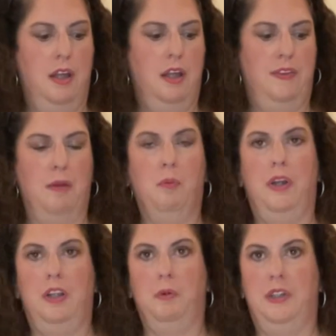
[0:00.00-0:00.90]
than what
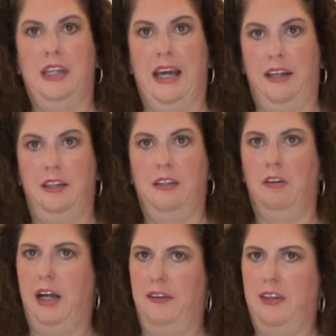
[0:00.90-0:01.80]
you would get either
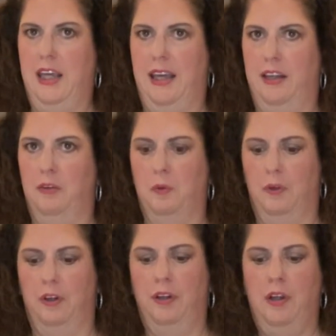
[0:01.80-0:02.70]
out of the can
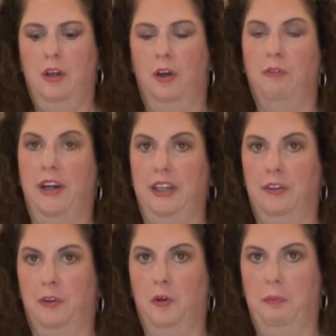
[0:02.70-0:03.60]
or a regular
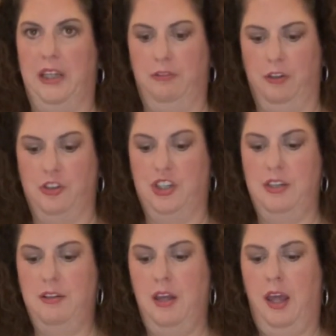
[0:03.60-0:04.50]
homemade version,